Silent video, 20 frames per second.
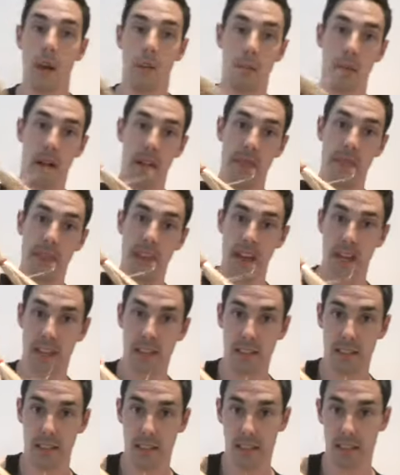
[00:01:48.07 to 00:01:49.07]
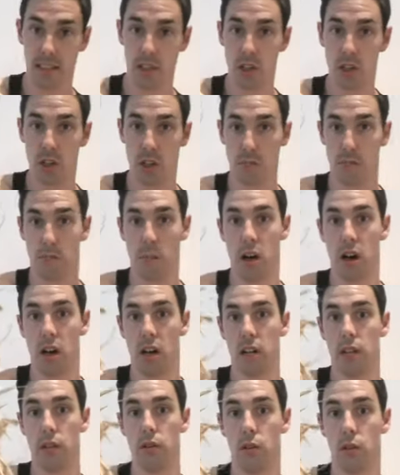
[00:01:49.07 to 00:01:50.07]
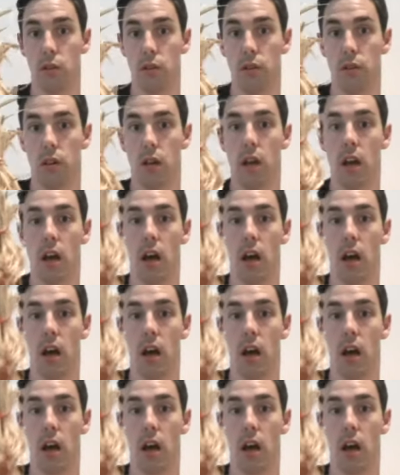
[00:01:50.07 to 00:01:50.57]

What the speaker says: but this is a John Barleycorn.